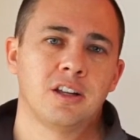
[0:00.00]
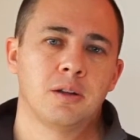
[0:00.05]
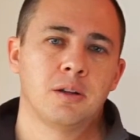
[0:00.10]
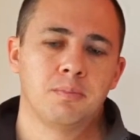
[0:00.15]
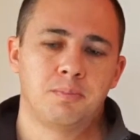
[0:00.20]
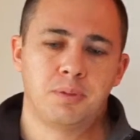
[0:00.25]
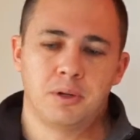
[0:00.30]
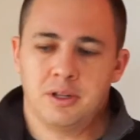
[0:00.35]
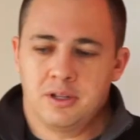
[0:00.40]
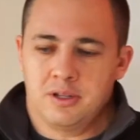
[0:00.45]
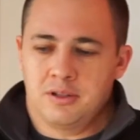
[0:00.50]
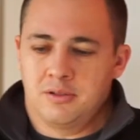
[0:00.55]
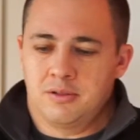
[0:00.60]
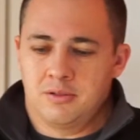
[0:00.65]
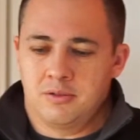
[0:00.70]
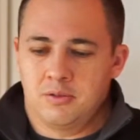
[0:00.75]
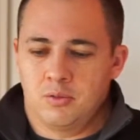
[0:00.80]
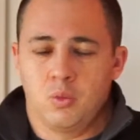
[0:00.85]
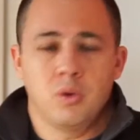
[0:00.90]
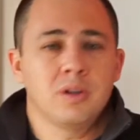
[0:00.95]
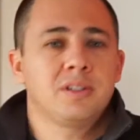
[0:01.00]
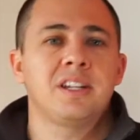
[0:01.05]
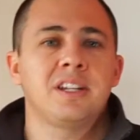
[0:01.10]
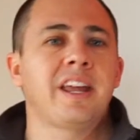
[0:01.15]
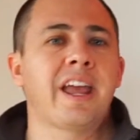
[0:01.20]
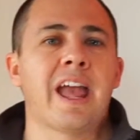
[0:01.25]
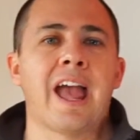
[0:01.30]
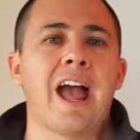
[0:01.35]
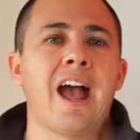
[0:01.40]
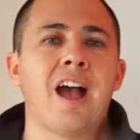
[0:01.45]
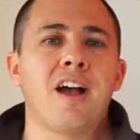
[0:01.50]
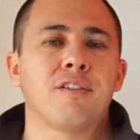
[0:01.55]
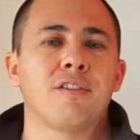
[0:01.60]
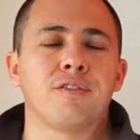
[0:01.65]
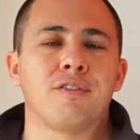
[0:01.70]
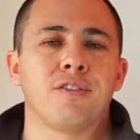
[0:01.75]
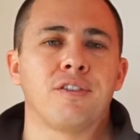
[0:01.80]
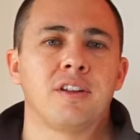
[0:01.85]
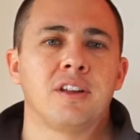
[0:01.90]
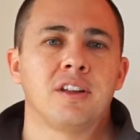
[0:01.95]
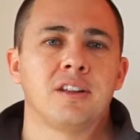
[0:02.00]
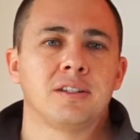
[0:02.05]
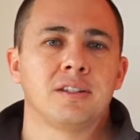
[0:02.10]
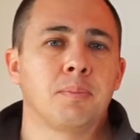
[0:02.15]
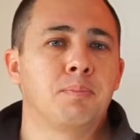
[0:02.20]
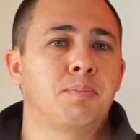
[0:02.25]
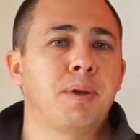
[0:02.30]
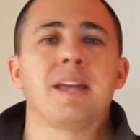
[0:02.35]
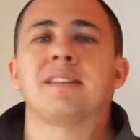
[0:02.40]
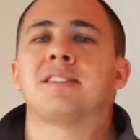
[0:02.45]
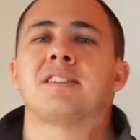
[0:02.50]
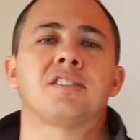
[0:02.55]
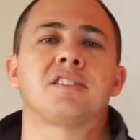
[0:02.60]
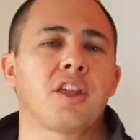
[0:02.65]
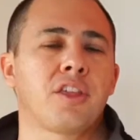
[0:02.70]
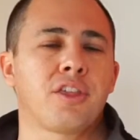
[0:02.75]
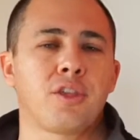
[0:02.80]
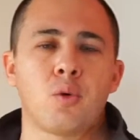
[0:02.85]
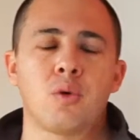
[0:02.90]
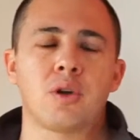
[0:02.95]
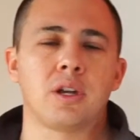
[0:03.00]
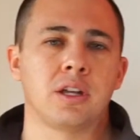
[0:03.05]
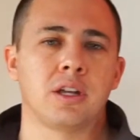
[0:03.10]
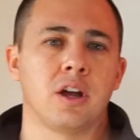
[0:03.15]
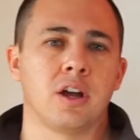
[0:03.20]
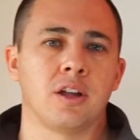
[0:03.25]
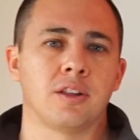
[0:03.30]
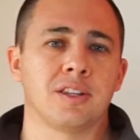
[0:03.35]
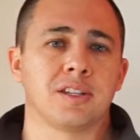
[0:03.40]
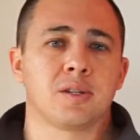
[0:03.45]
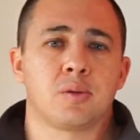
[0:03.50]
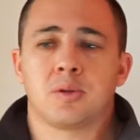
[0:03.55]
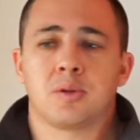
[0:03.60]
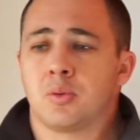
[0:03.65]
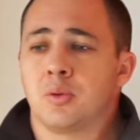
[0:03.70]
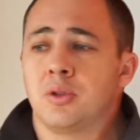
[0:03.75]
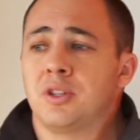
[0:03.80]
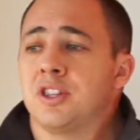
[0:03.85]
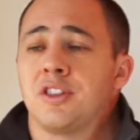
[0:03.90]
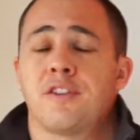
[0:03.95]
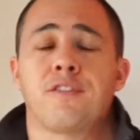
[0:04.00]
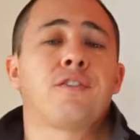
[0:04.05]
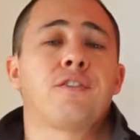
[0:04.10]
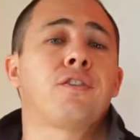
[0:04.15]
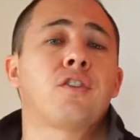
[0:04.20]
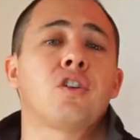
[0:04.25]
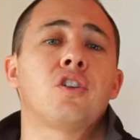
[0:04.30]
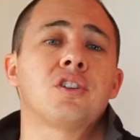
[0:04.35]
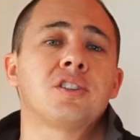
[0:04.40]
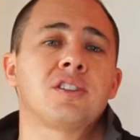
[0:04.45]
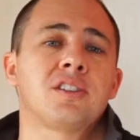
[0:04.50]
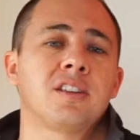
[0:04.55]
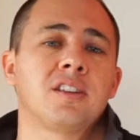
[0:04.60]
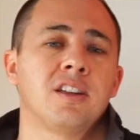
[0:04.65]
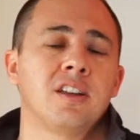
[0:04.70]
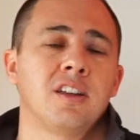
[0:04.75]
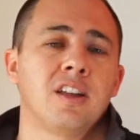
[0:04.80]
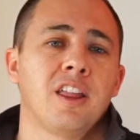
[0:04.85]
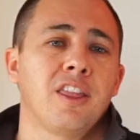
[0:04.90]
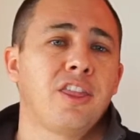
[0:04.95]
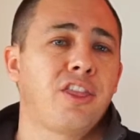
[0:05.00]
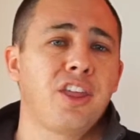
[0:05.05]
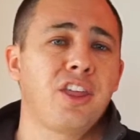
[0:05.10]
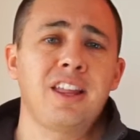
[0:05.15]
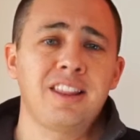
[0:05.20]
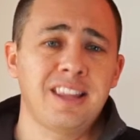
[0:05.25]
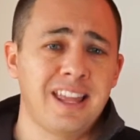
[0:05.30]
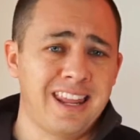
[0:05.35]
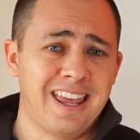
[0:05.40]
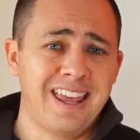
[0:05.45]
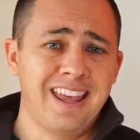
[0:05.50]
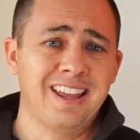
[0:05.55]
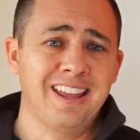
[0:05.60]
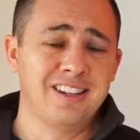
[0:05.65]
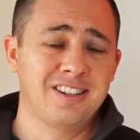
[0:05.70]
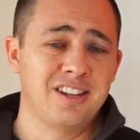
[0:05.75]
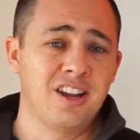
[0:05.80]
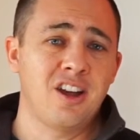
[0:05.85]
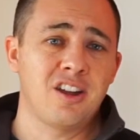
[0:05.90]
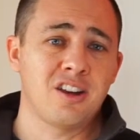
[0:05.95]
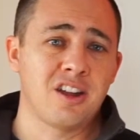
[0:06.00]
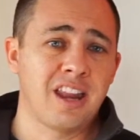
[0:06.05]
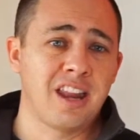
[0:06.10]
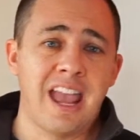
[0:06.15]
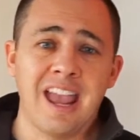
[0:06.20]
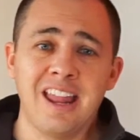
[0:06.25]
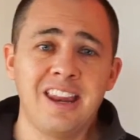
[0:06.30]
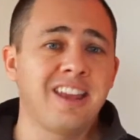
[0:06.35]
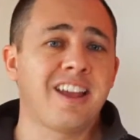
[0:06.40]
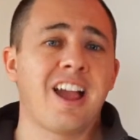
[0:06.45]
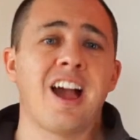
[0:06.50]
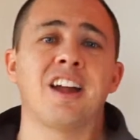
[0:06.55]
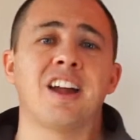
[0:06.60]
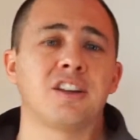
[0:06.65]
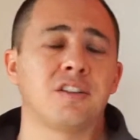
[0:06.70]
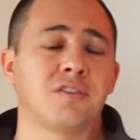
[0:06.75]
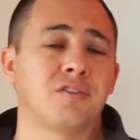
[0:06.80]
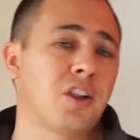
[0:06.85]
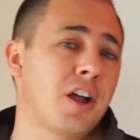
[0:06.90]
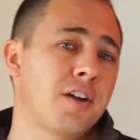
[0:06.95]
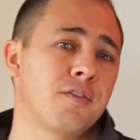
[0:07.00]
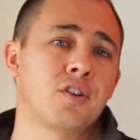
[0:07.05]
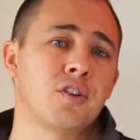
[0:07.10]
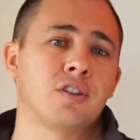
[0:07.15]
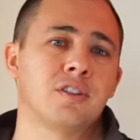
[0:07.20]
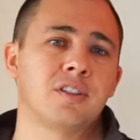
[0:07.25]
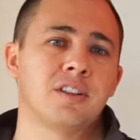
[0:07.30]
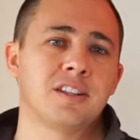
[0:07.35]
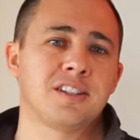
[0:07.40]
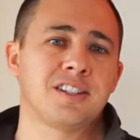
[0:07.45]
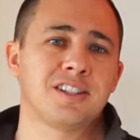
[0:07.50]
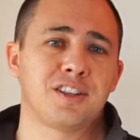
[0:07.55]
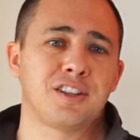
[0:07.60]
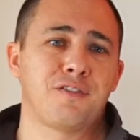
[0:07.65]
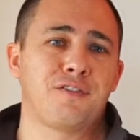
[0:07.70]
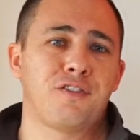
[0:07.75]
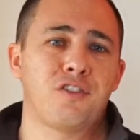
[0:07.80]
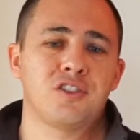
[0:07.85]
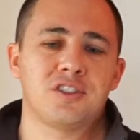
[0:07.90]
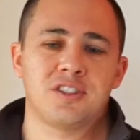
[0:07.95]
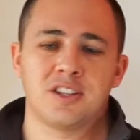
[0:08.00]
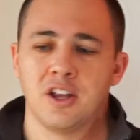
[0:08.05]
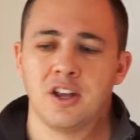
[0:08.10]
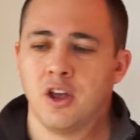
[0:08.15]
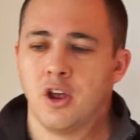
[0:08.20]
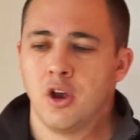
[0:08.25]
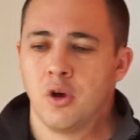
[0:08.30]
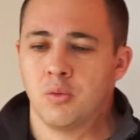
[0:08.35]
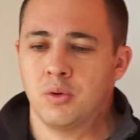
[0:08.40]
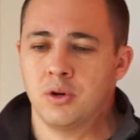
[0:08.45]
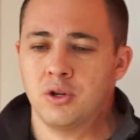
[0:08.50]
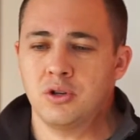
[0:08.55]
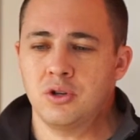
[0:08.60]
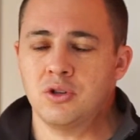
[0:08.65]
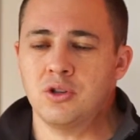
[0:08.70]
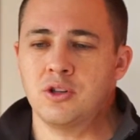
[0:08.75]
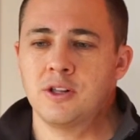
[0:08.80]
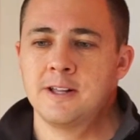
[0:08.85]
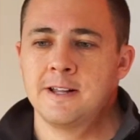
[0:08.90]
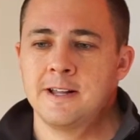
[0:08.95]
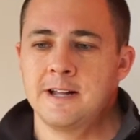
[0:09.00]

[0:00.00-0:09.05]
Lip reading: But what did he have to base his authority on? This was really the first thing that he had done on any kind of level. This is the first real